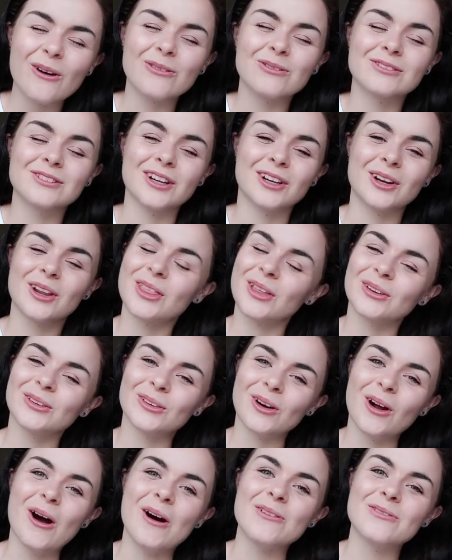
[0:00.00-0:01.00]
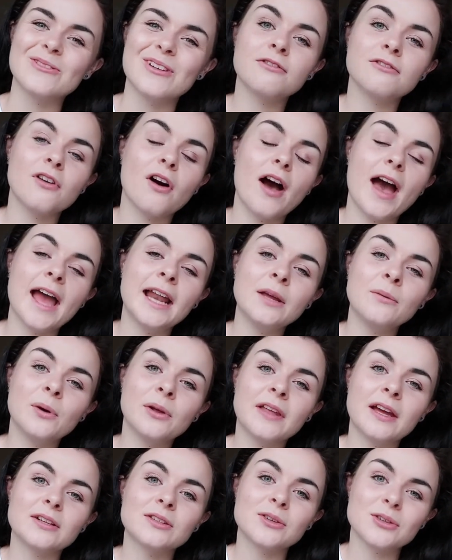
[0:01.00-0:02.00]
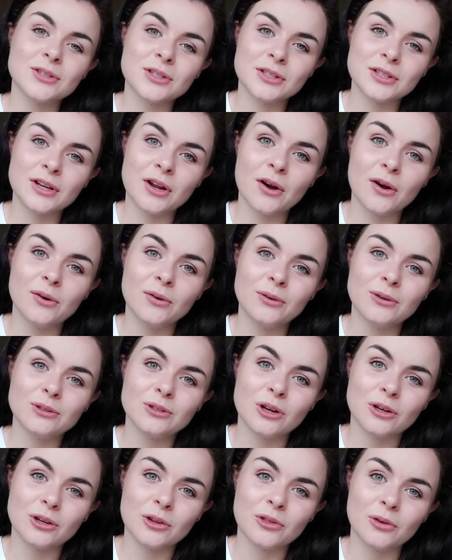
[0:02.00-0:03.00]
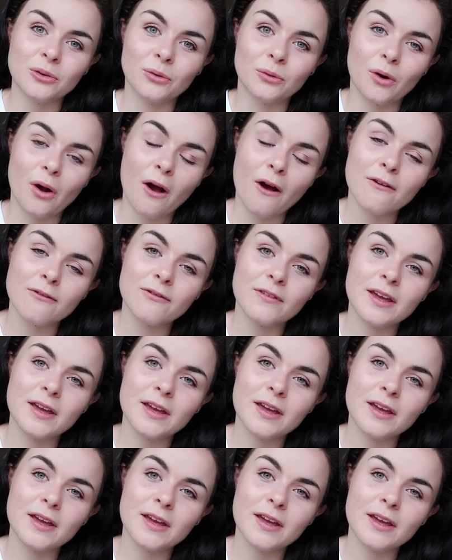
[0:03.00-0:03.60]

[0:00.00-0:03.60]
Jonathan Groff. For anyone that doesn't know Jonathan Groff,